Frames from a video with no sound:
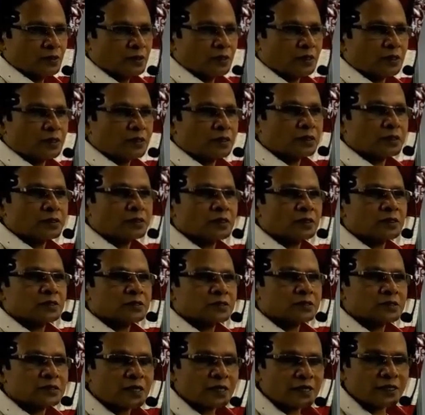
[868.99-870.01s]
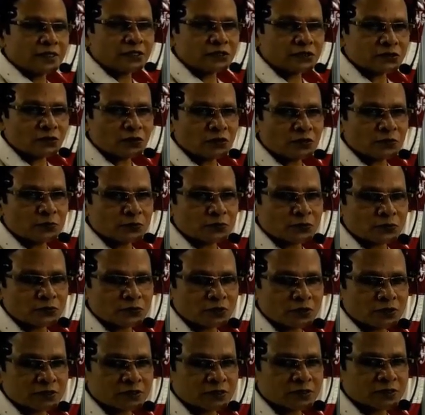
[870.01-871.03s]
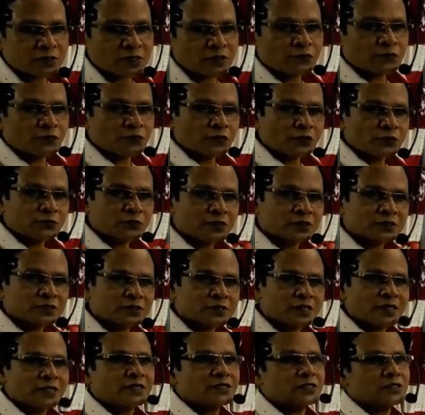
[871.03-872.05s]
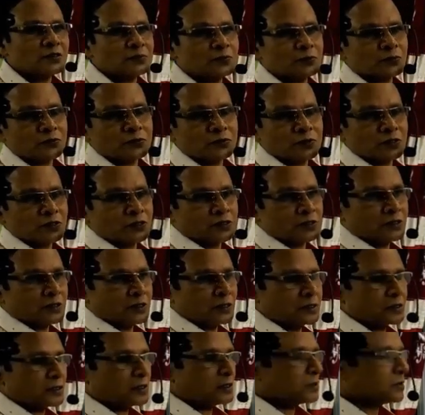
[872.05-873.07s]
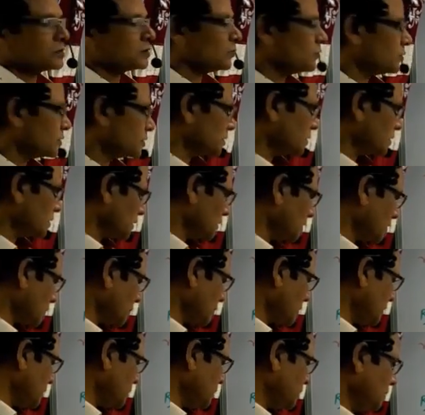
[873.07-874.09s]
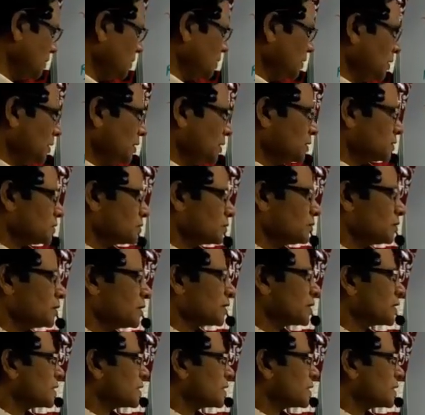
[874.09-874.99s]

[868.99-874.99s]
They are the site of proteins, they form the site of protein synthesis. So once again I repeat. So